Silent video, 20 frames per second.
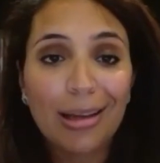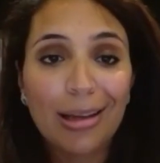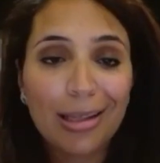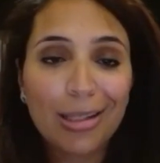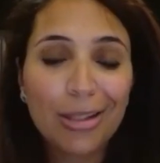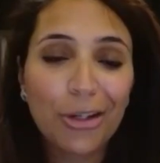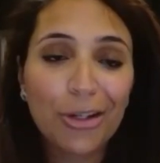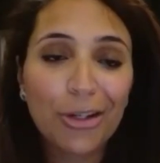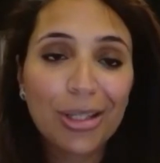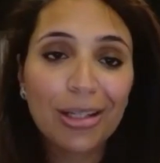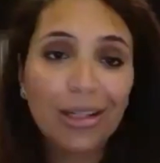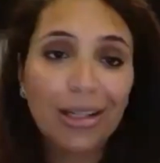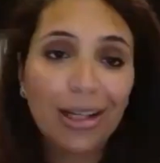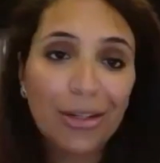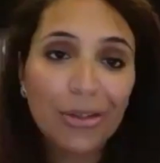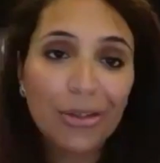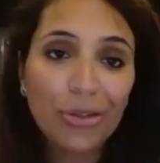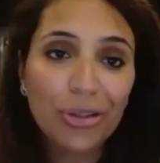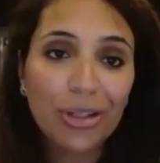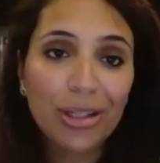certain
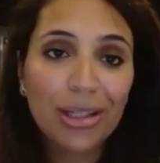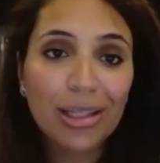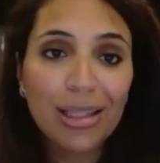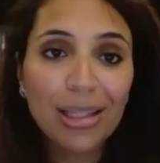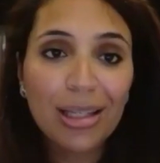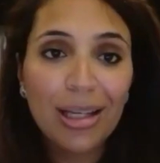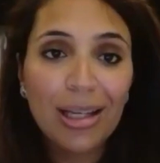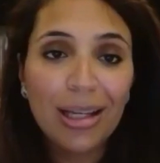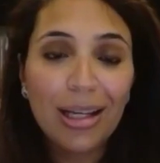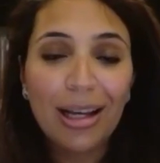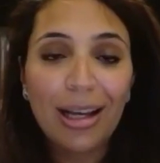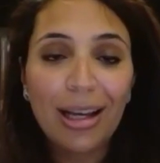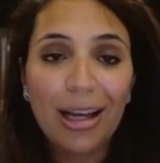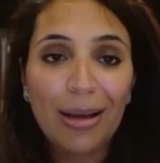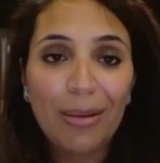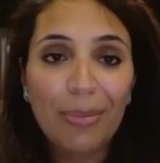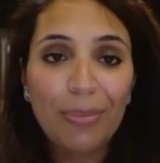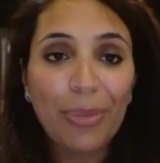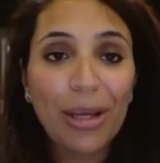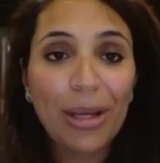countries
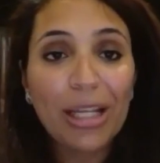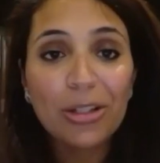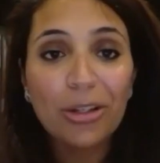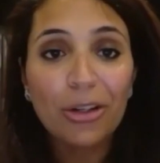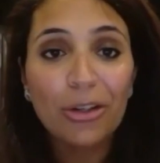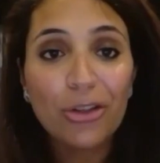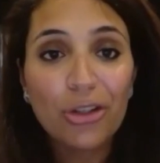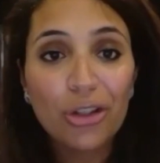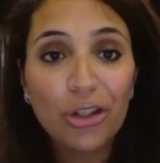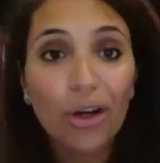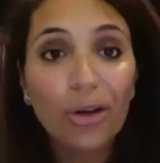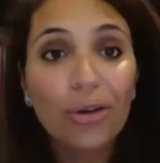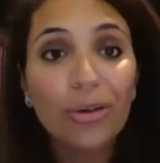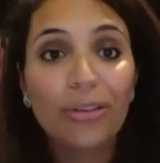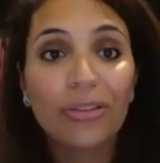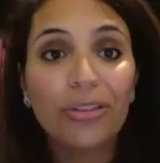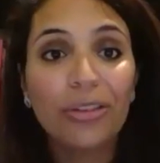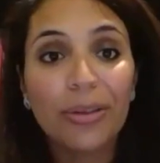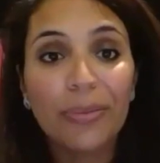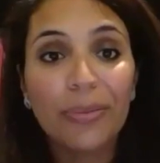based on
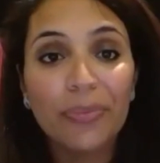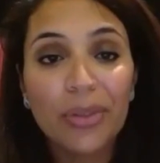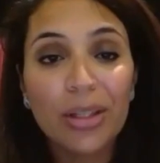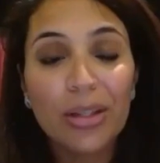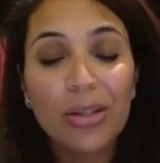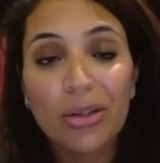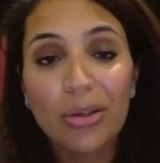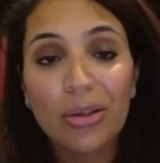geography. So